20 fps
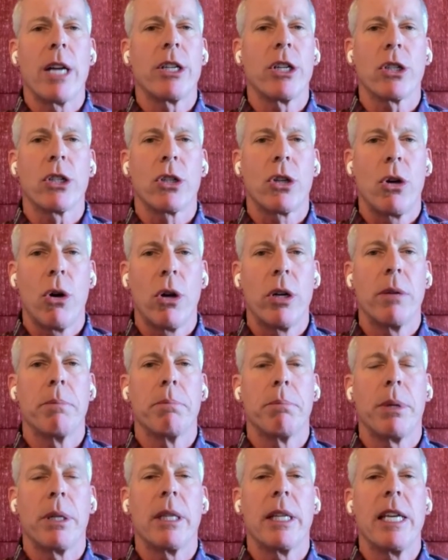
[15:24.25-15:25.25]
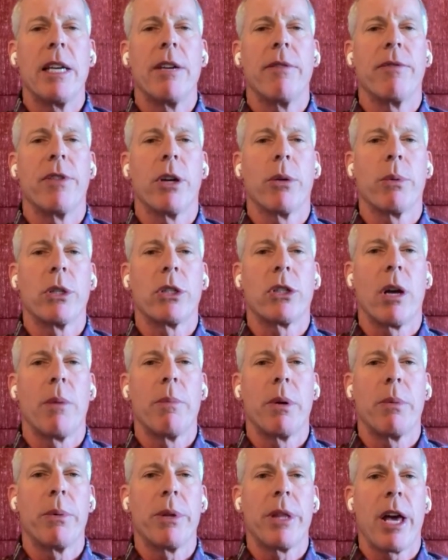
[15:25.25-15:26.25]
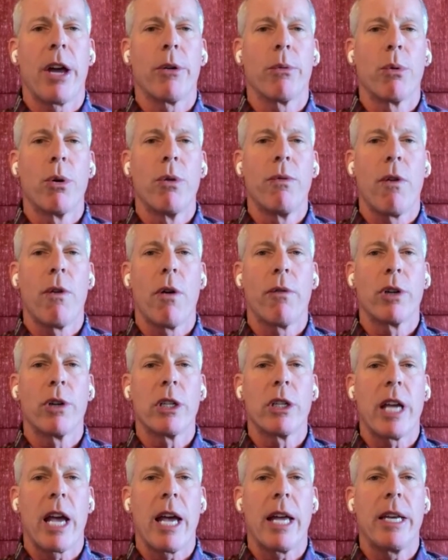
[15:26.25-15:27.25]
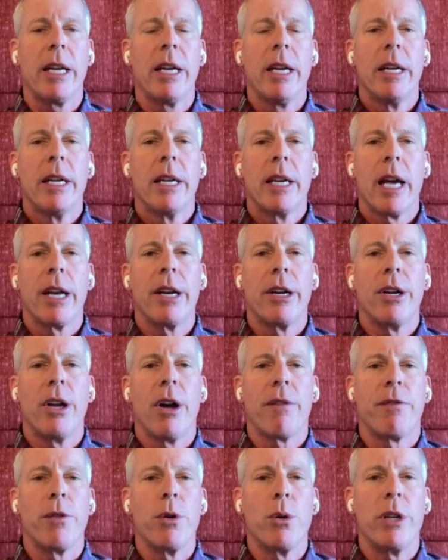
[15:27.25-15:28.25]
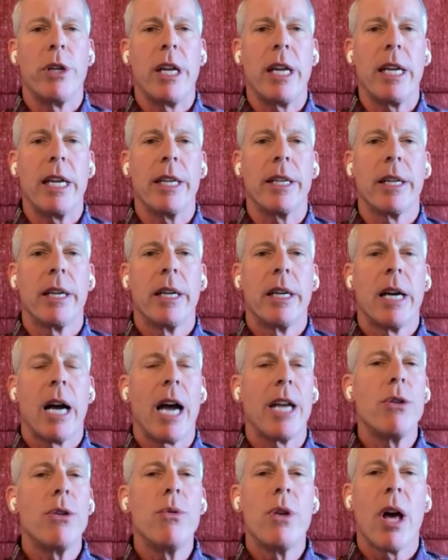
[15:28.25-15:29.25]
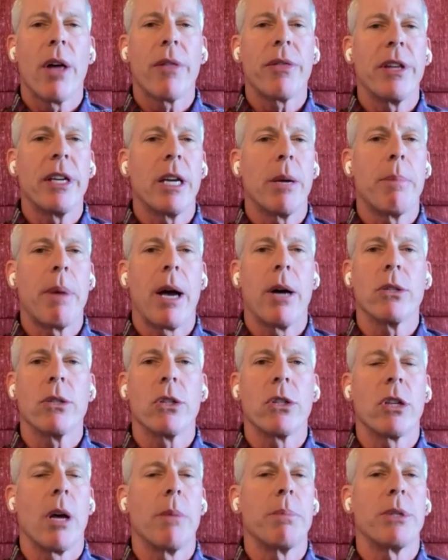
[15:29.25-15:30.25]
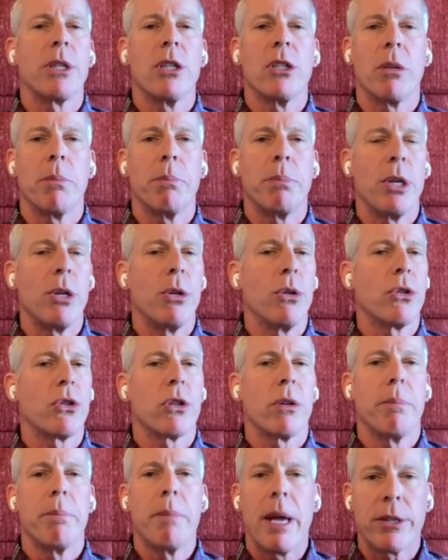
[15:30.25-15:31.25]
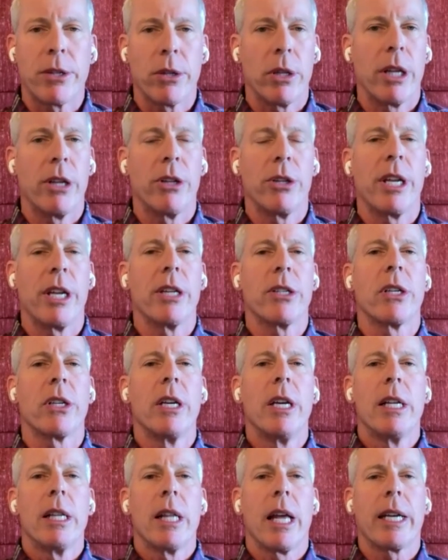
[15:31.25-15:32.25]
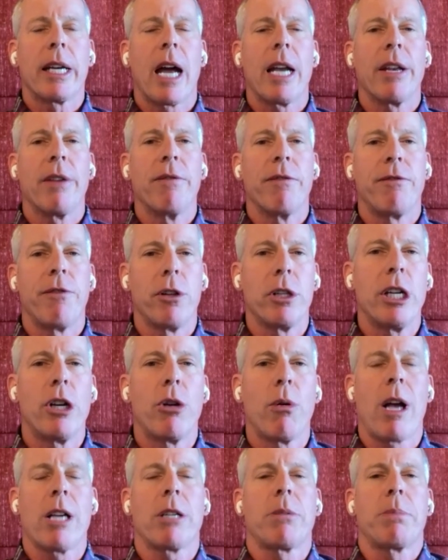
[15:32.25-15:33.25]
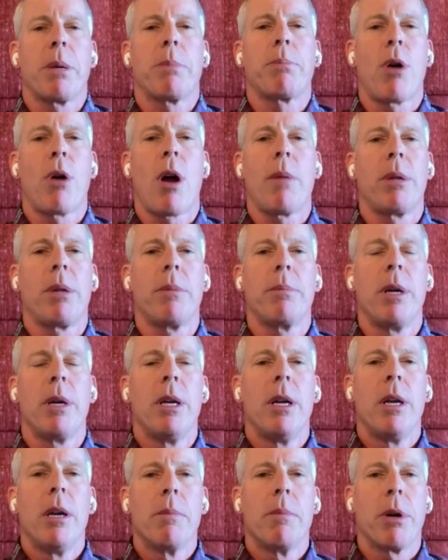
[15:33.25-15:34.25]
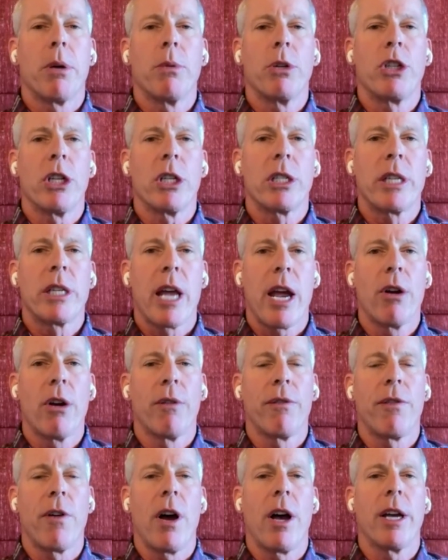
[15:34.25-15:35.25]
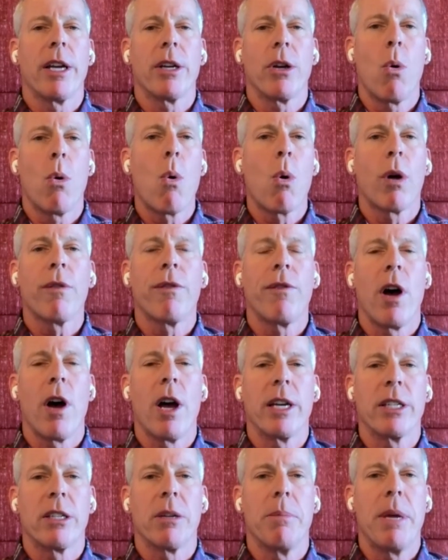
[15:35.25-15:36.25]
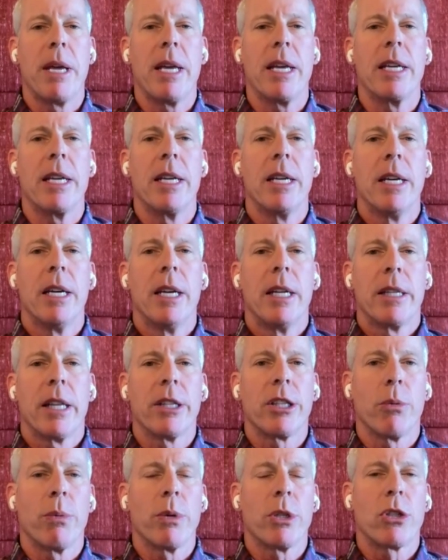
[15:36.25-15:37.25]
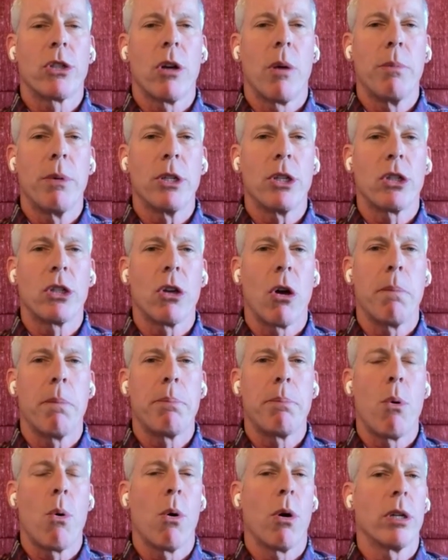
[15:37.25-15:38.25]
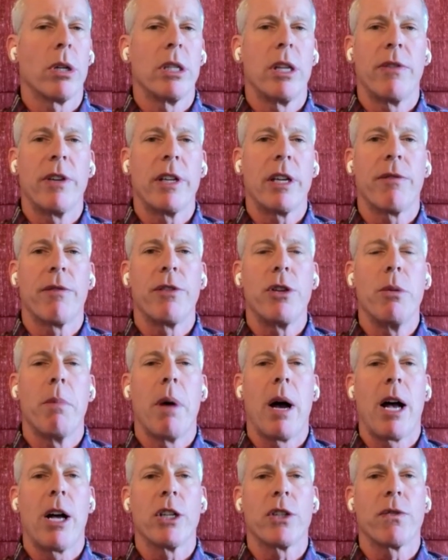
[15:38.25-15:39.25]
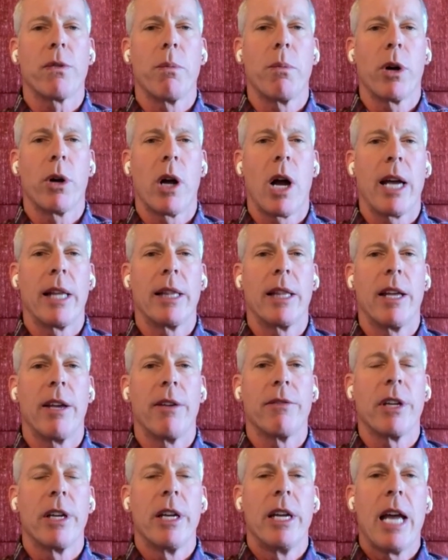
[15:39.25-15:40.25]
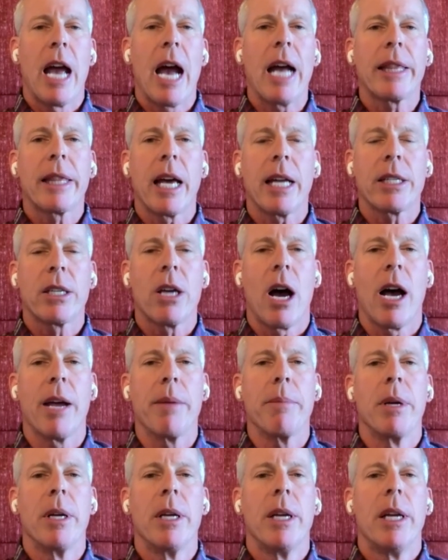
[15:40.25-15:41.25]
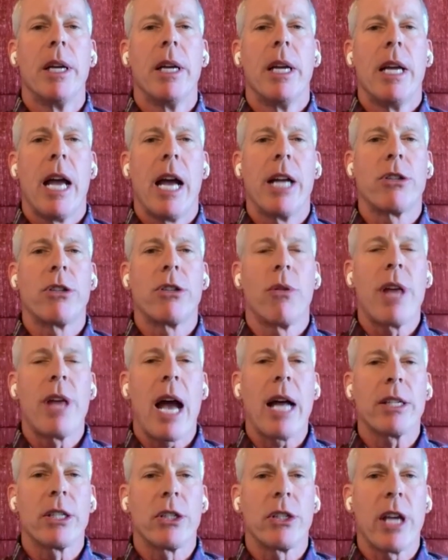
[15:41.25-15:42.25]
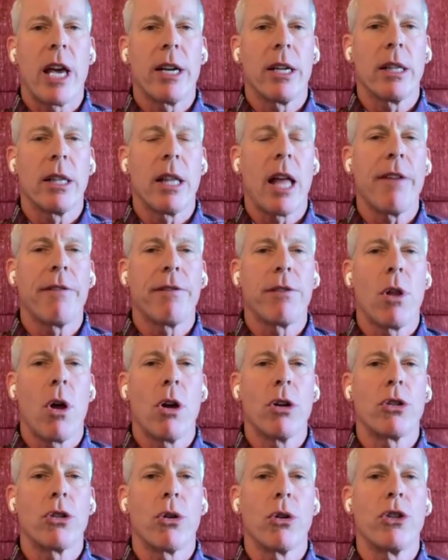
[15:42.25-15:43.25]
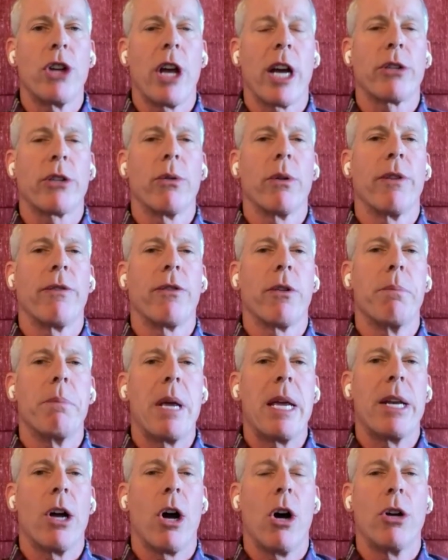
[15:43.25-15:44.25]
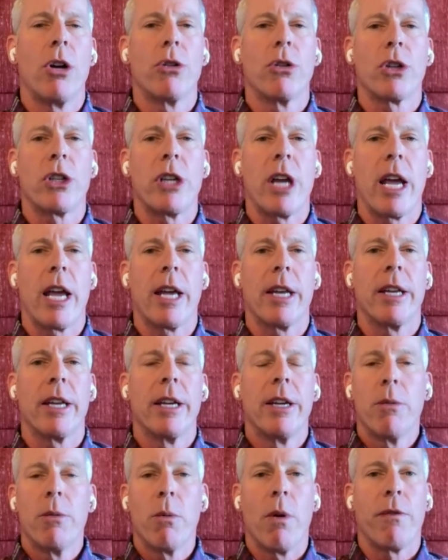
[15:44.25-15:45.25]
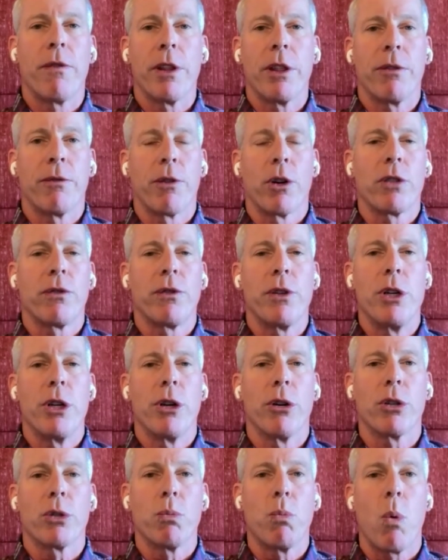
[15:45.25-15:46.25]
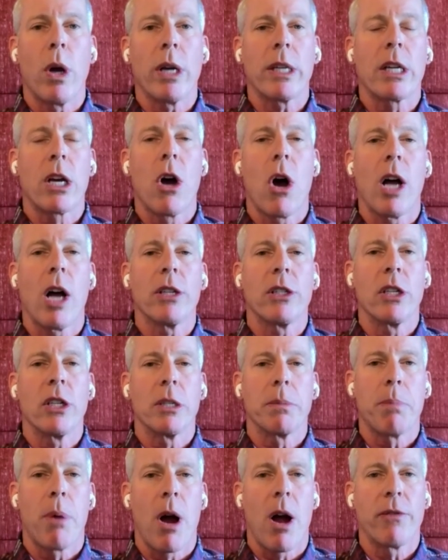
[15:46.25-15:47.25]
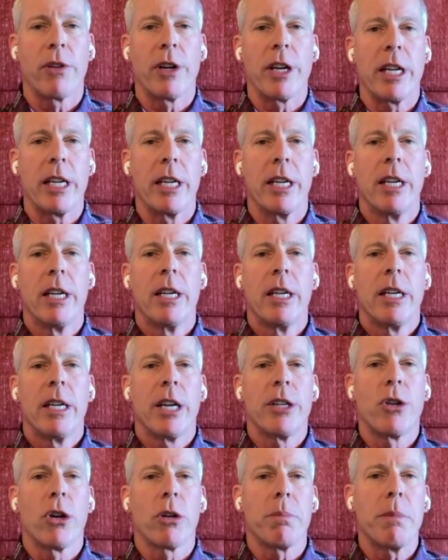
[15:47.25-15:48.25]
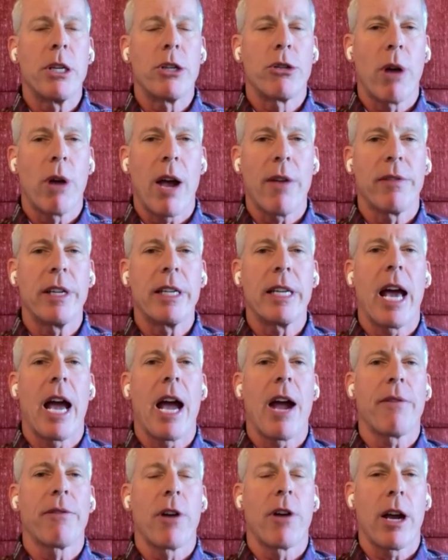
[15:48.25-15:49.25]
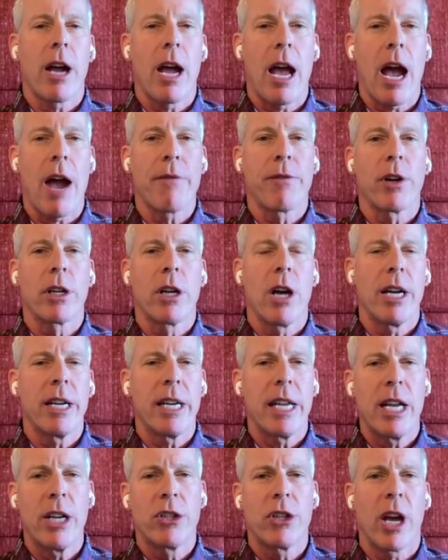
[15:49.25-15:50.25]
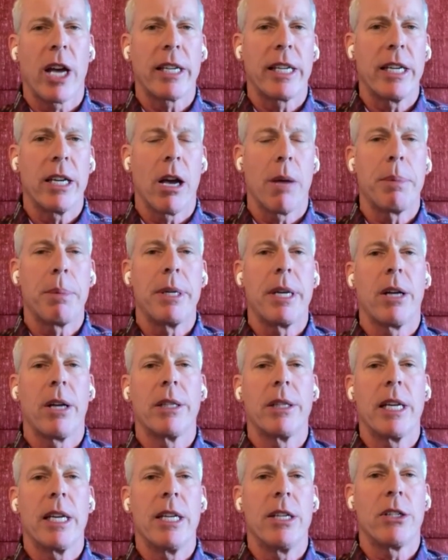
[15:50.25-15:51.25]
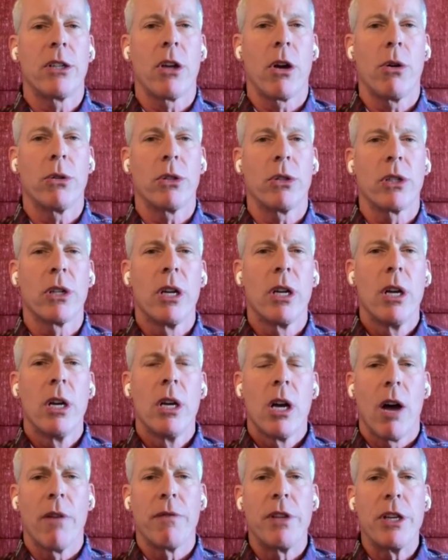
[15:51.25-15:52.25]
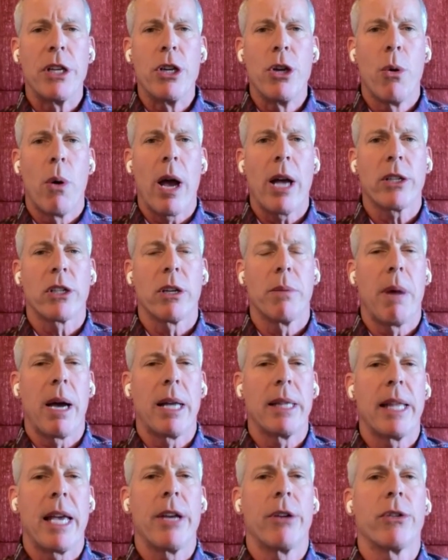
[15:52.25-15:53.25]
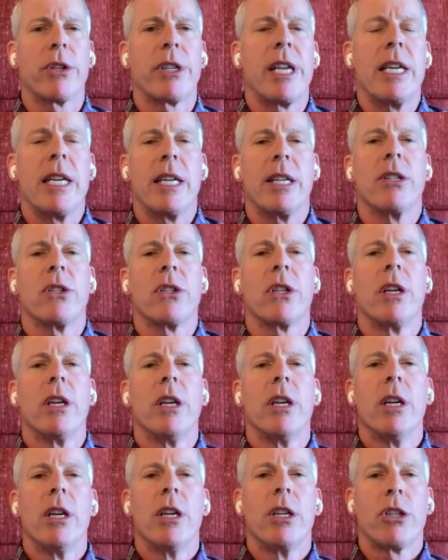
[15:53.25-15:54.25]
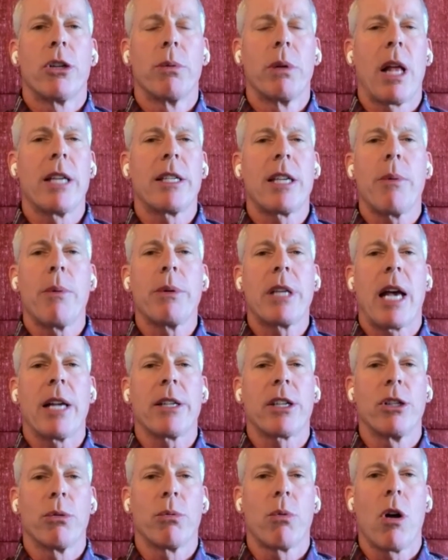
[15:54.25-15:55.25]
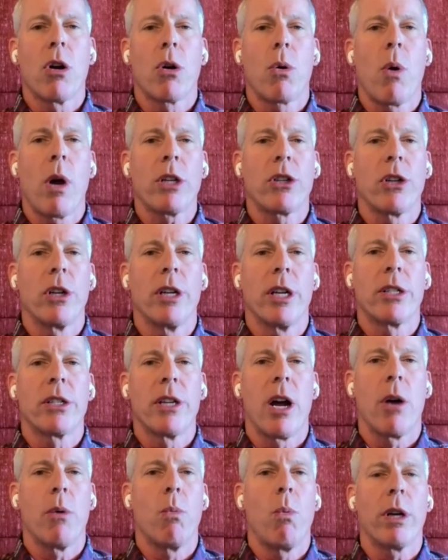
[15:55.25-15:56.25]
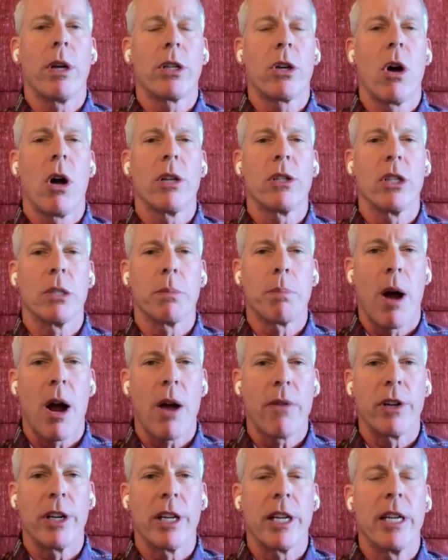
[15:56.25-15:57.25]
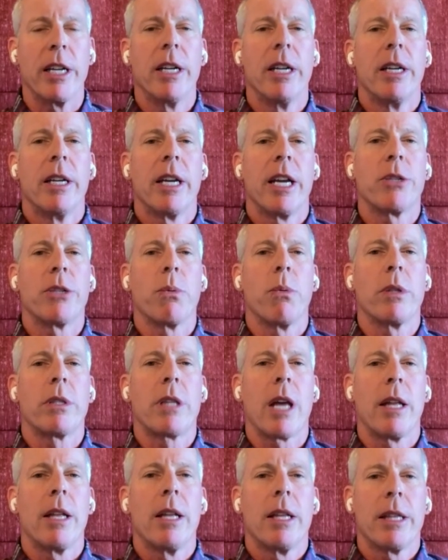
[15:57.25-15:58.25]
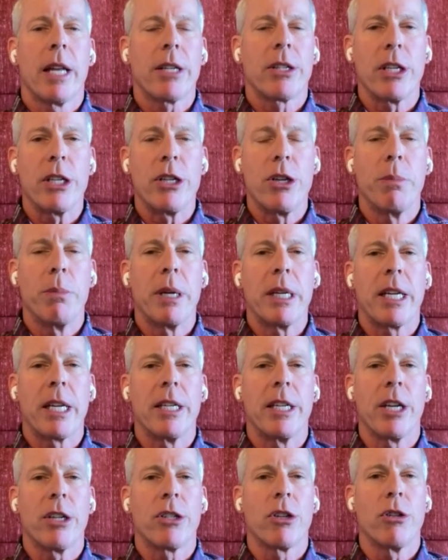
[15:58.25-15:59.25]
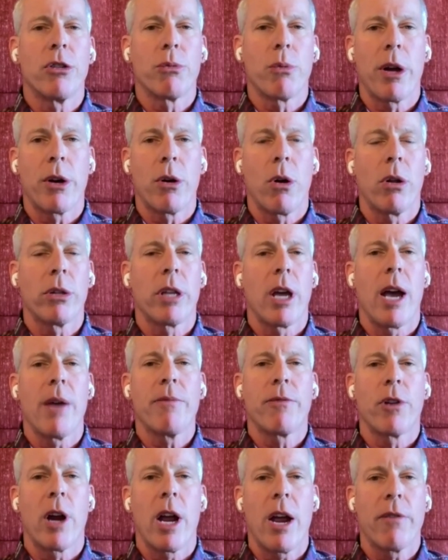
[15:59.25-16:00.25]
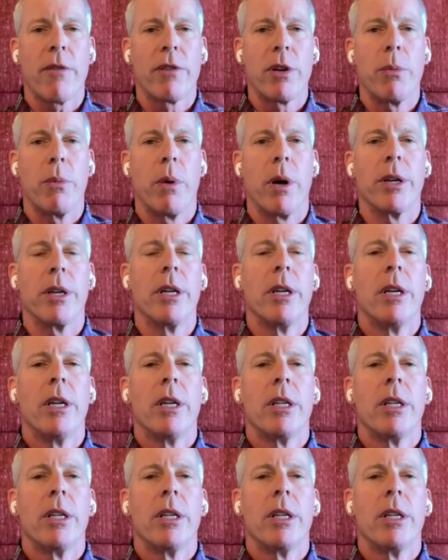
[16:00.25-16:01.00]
I just couldn't believe there was someone without a roof over his head and enough food to eat. I knew nothing about substance abuse or mental illness. Like, I didn't fully grasp the problem, but it was just terrifying, horrifying to me that there was someone so poor living a few miles from where I lived at that time. And so that set a lifelong trajectory for me to understand, well, for the first few years, what causes poverty. It took me traveling to Africa and hitchhiking up and down the east coast of the US in my later teens to realize I was asking the wrong question. It's not what causes poverty. That's the human condition throughout all time for everyone.